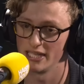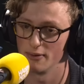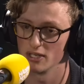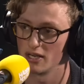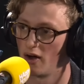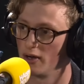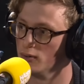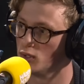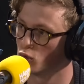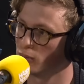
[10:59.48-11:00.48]
there was a guy who
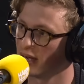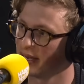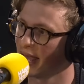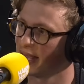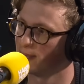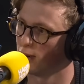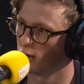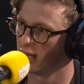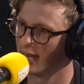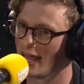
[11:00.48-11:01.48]
saw my name
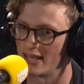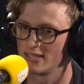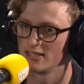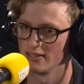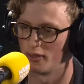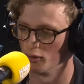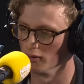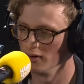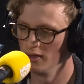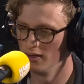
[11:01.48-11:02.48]
on a list and
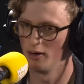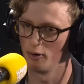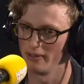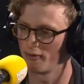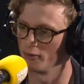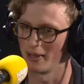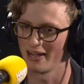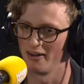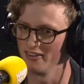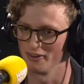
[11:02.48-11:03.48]
thought, I want to be friends with that
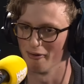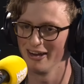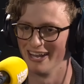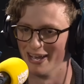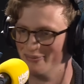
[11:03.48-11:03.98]
guy. That's a great name.